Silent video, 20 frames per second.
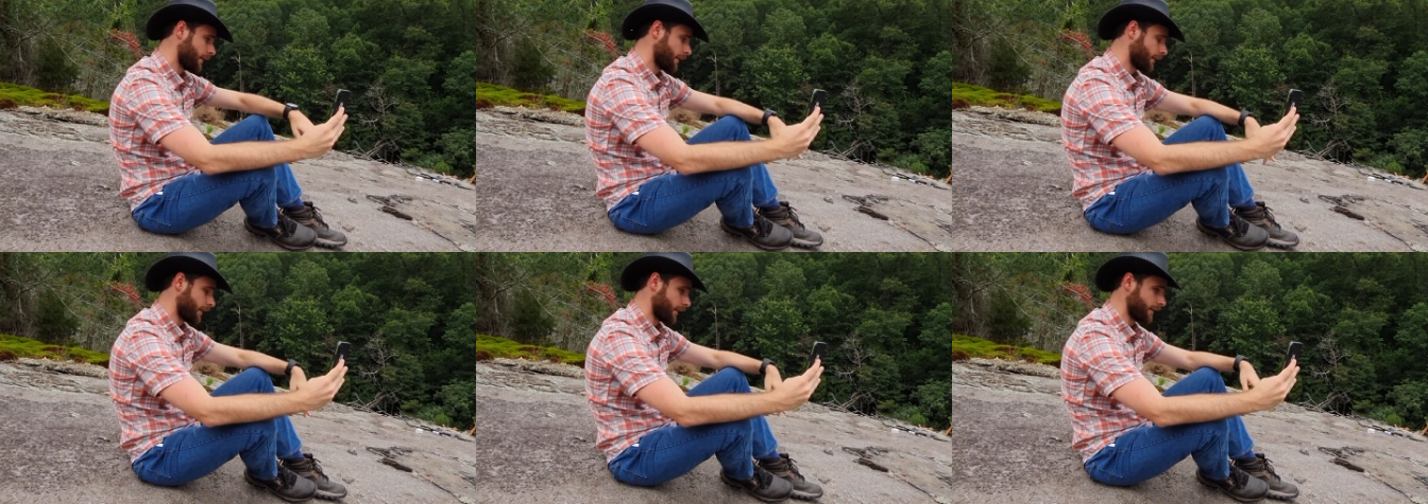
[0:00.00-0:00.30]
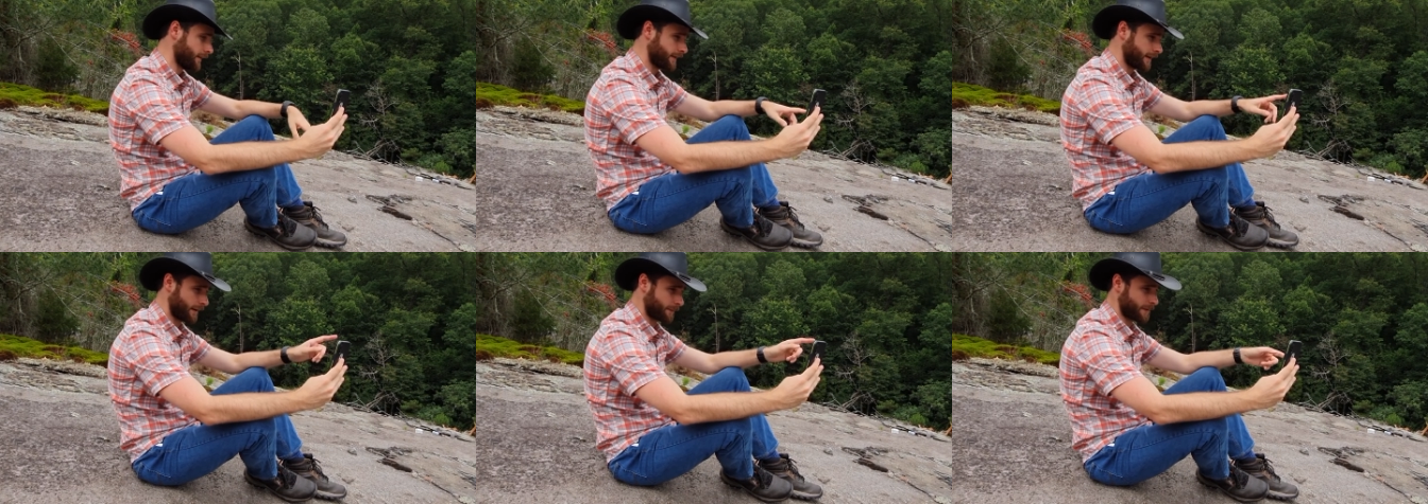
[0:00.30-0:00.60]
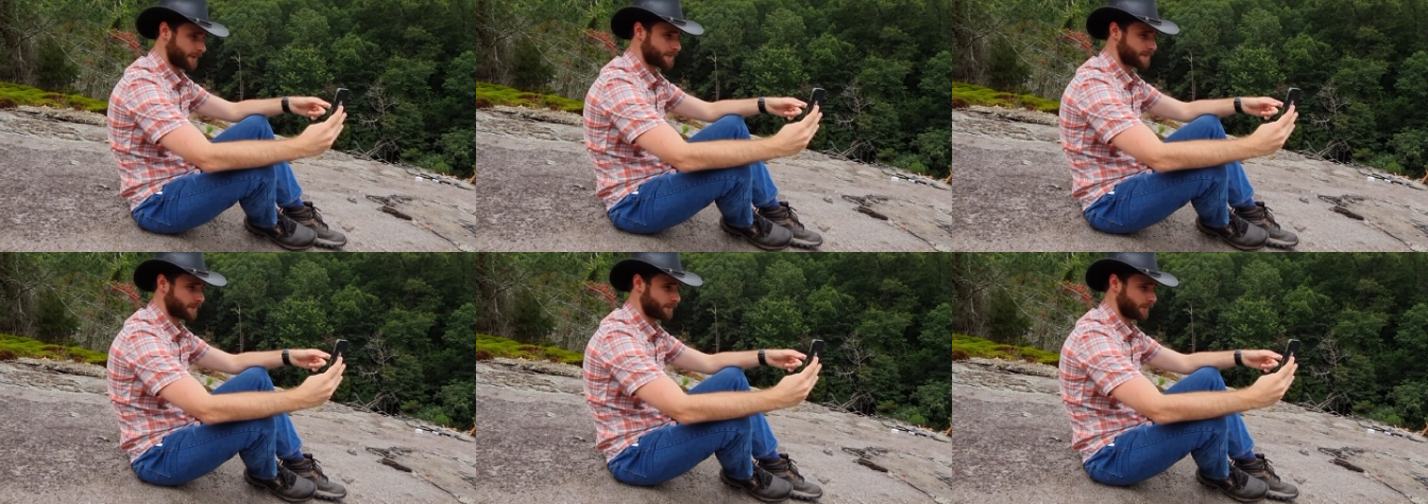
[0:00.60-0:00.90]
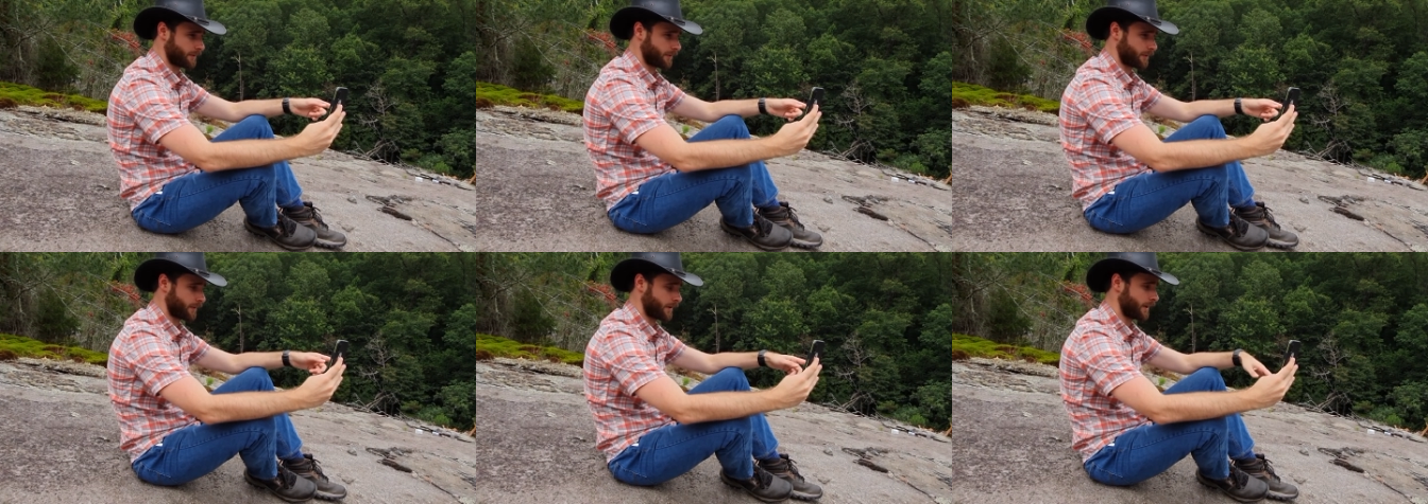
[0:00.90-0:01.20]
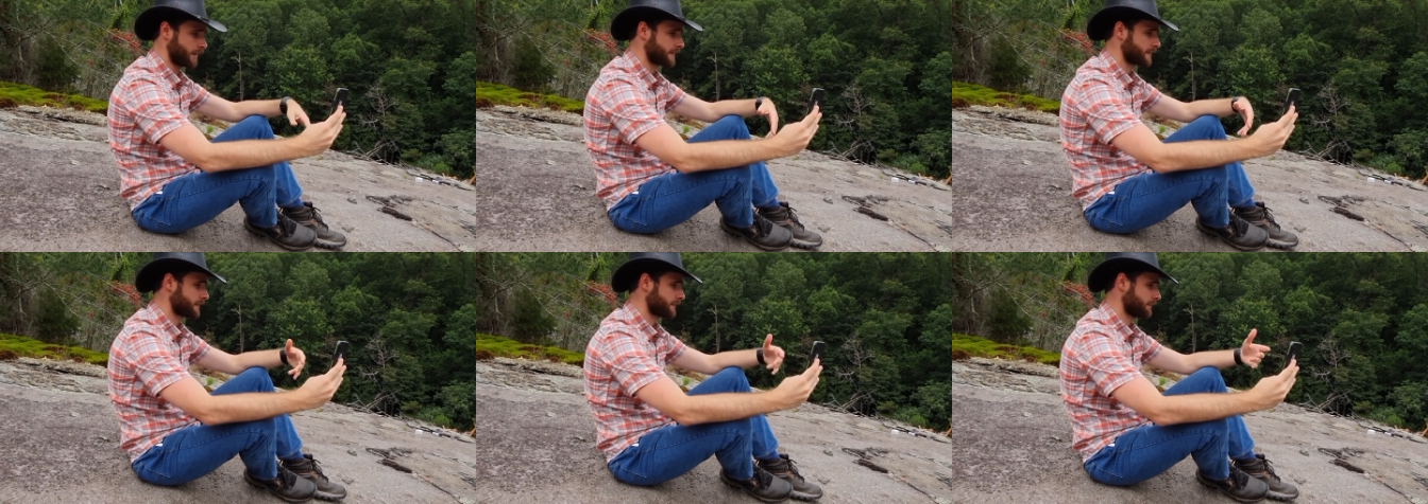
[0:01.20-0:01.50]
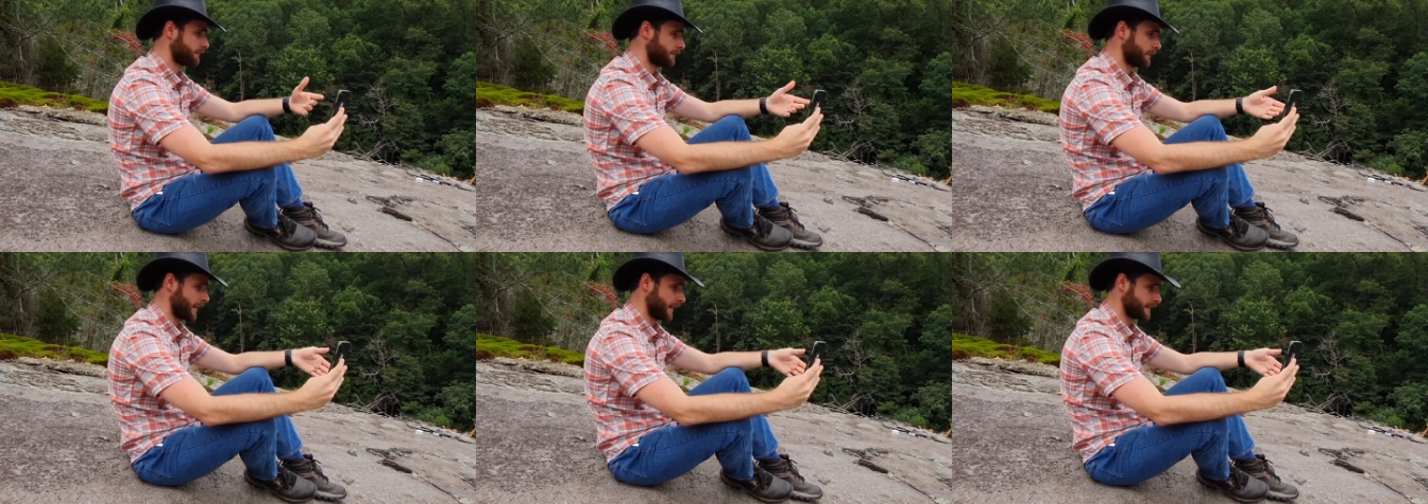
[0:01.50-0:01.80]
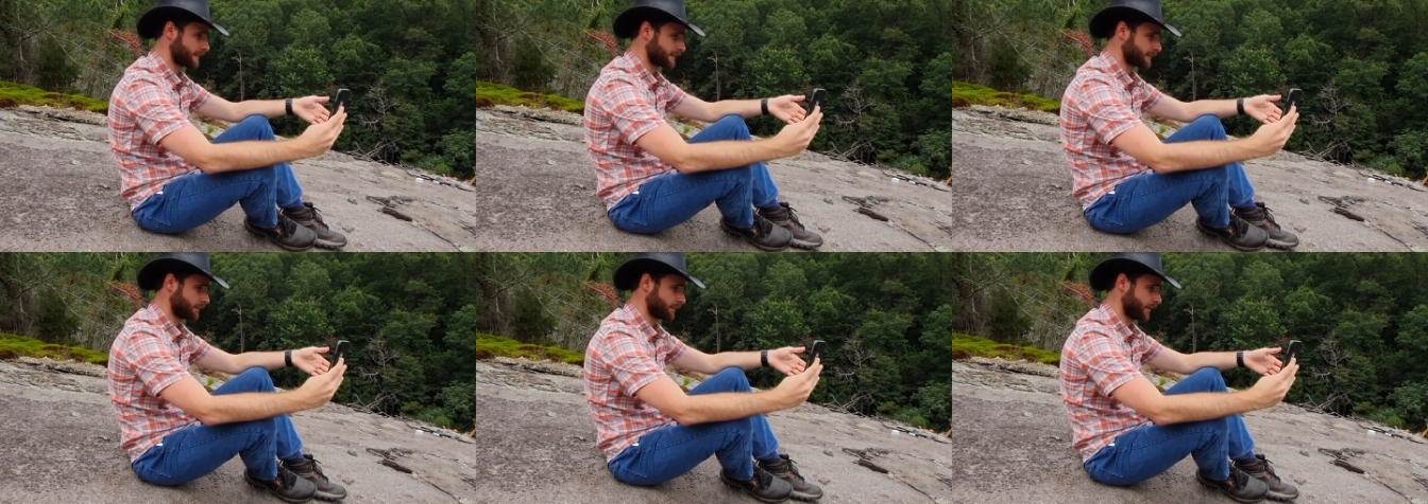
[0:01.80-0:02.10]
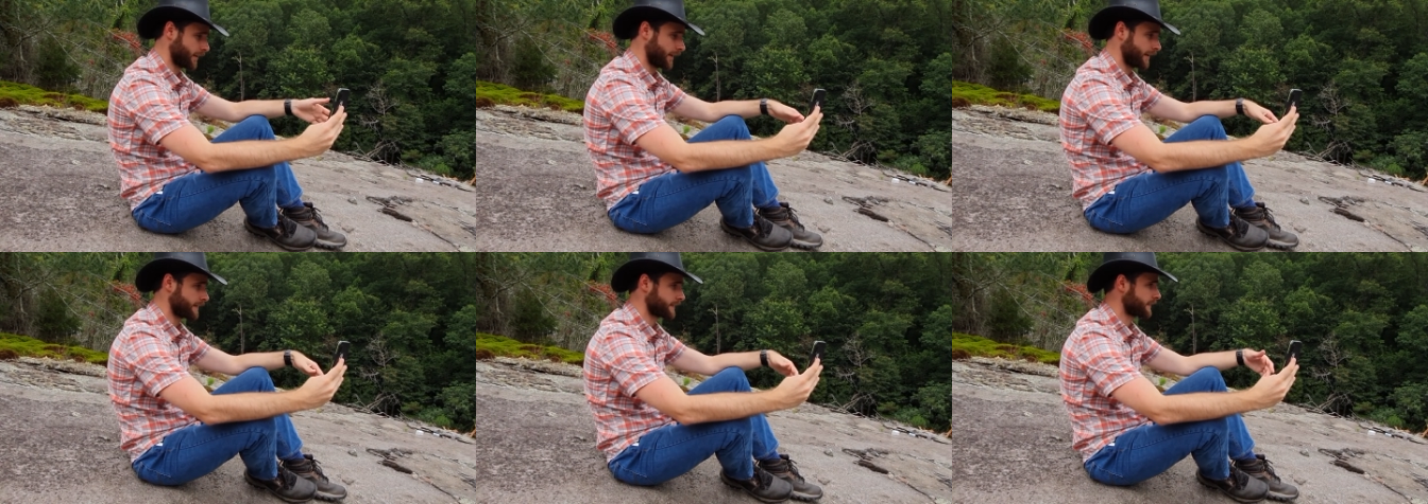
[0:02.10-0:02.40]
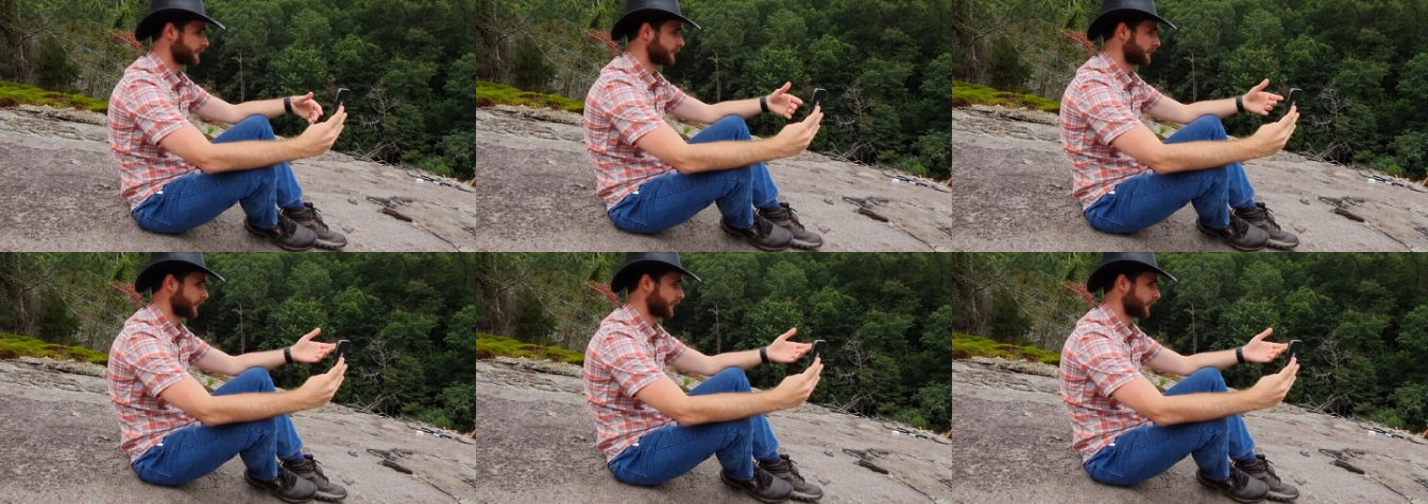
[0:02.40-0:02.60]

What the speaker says: He dammed up some of the creeks, made some lakes,